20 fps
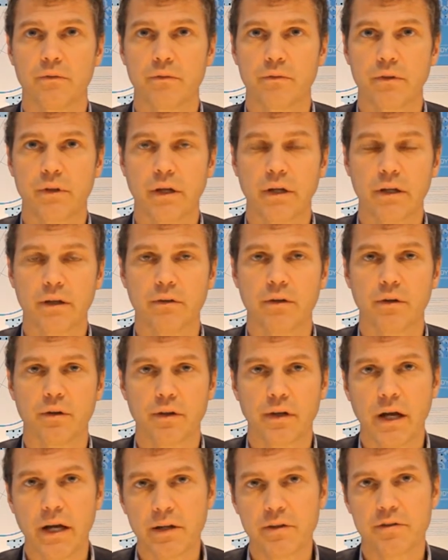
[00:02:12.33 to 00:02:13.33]
taken their
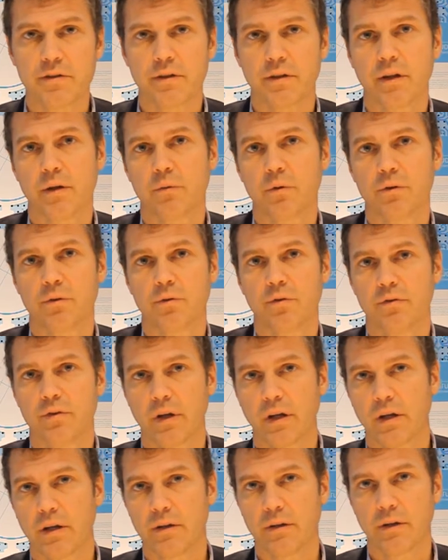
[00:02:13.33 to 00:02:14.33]
catch and they want to
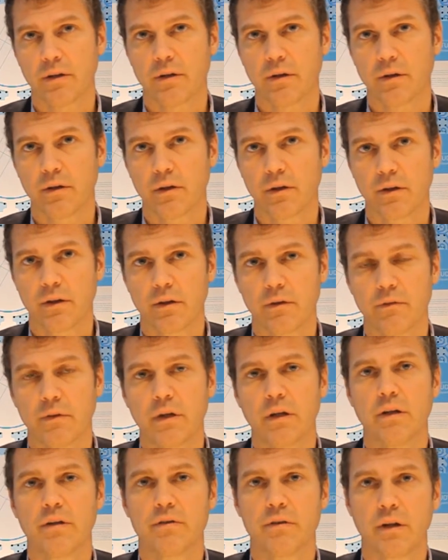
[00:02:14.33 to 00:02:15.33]
sell it in a village,